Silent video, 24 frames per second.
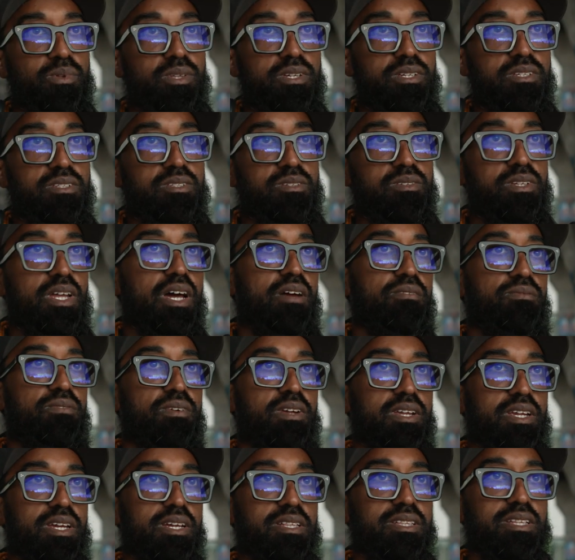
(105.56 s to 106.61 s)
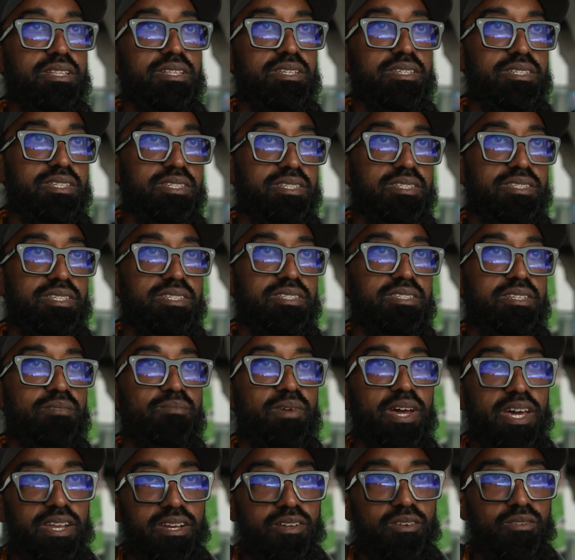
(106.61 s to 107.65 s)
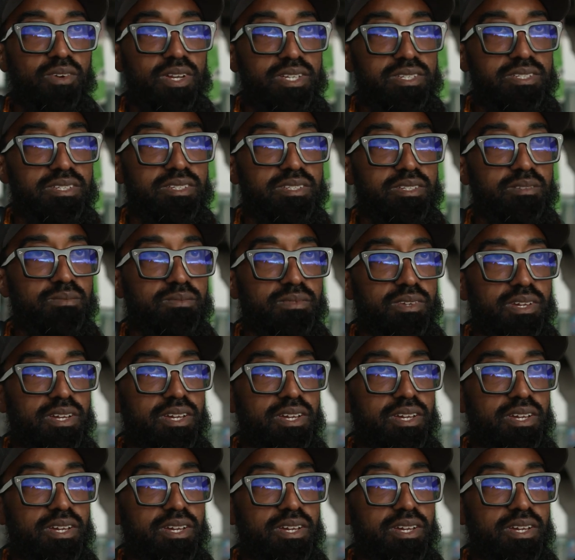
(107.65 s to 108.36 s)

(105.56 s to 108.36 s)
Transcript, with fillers: Please do not forget that this is systematic racism